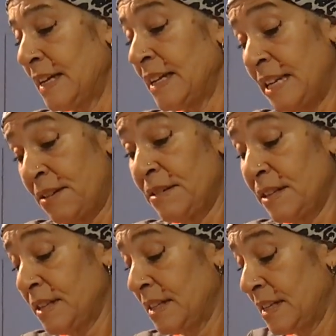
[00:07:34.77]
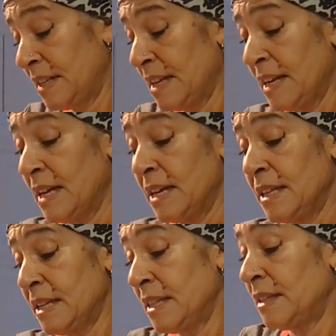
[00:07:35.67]
And now
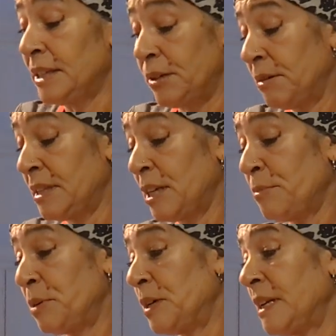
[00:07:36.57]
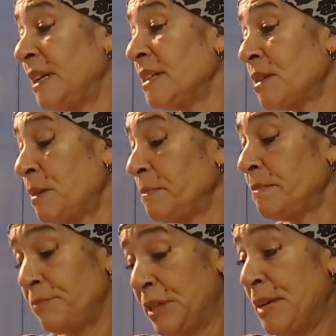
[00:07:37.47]
the liquid that I put in is
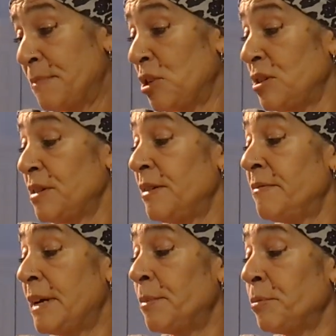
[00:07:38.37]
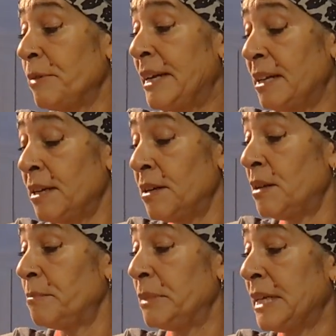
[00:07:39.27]
pretty much evaporated and
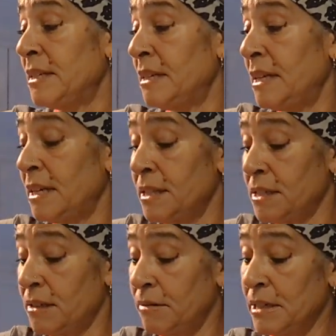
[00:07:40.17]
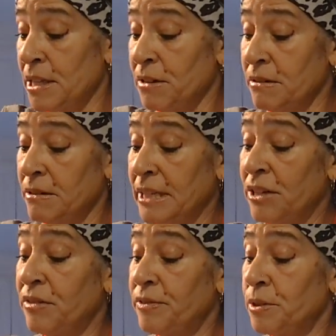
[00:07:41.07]
all blended in, so another
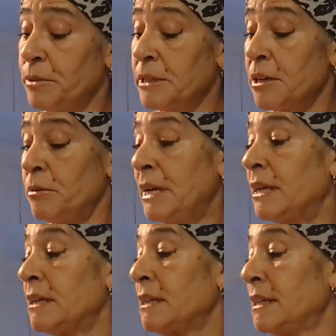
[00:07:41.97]
ladleful will go in.